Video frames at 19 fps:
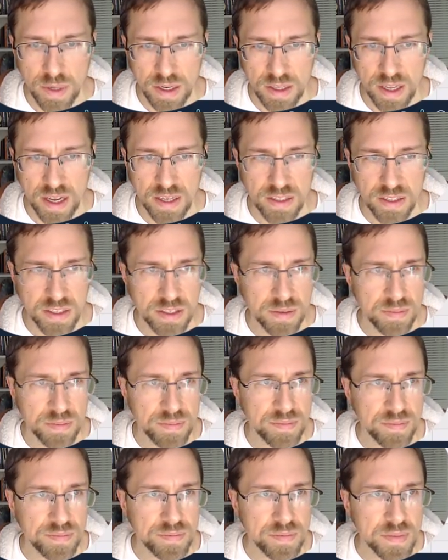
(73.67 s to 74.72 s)
this.
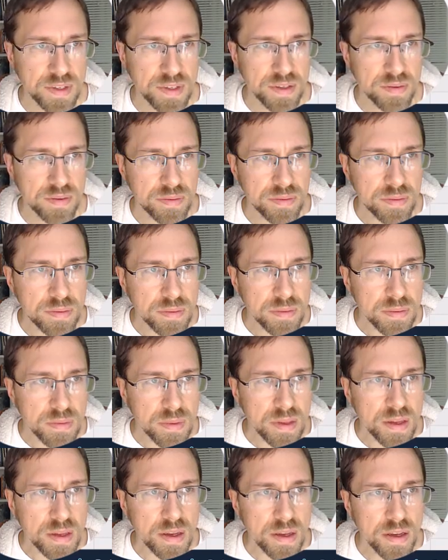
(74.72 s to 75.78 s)

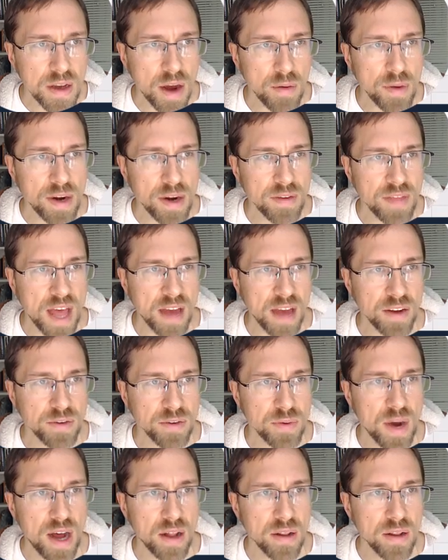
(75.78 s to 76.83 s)
Got rid of that as
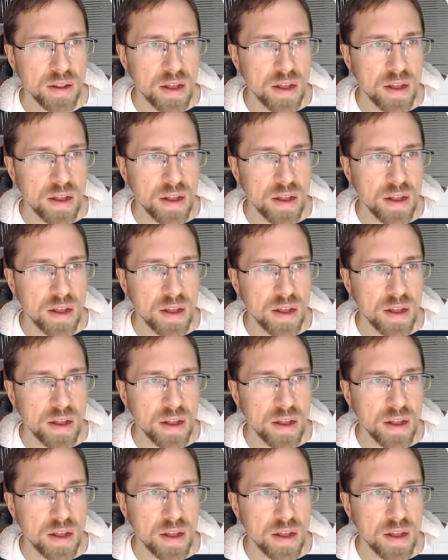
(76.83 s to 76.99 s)
well.